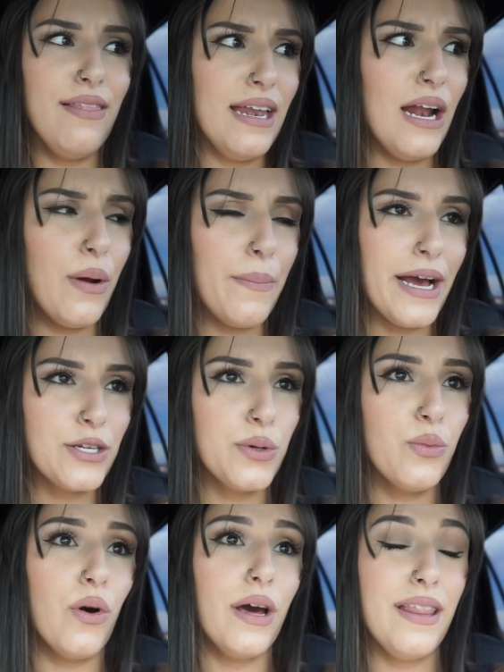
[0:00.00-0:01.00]
and then I went back to a
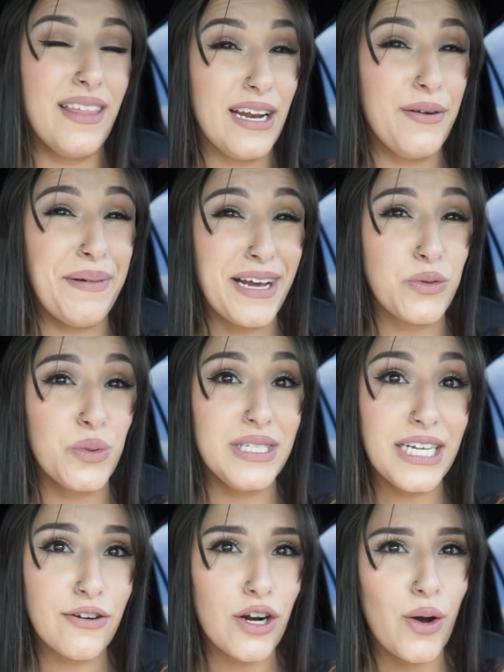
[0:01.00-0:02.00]
1, and then I went back to a
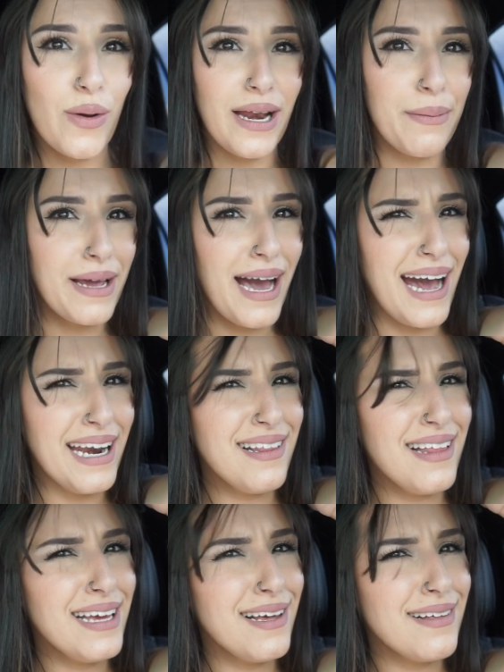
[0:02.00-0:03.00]
0, and I'm kind of
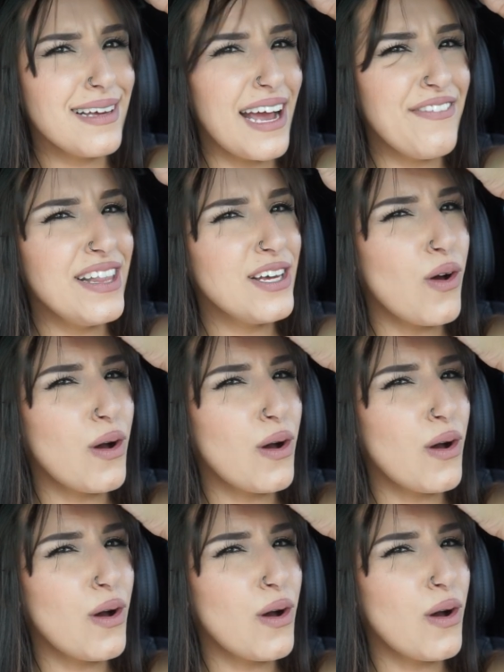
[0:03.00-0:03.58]
like, I feel like